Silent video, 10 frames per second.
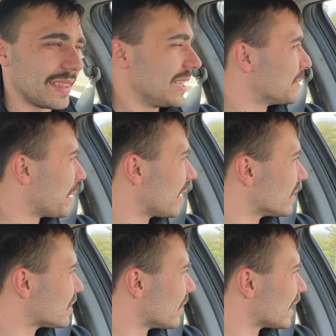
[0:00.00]
these
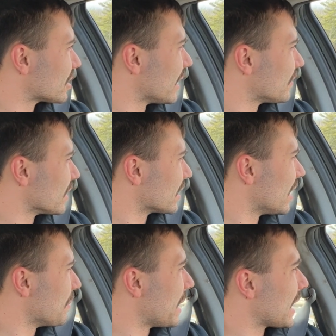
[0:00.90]
parents are actually having to
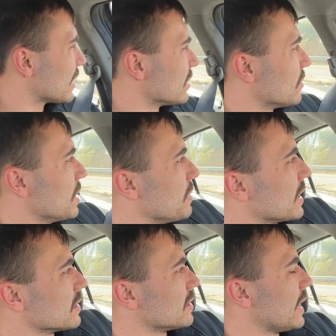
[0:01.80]
cut back a little bit
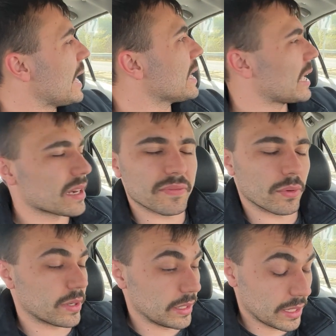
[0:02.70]
because they can't
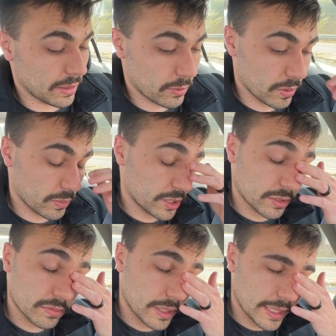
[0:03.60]
afford it anymore,
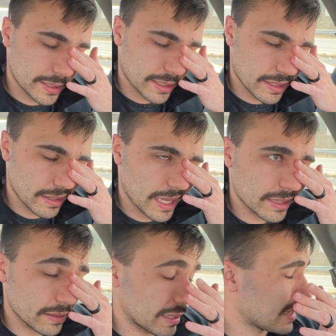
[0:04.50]
which, like I said, not
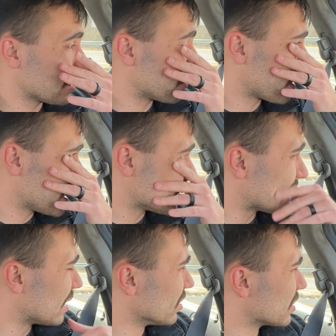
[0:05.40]
the greatest
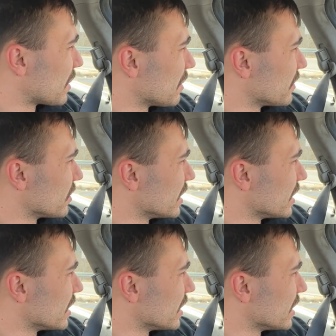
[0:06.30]
outlook probably for the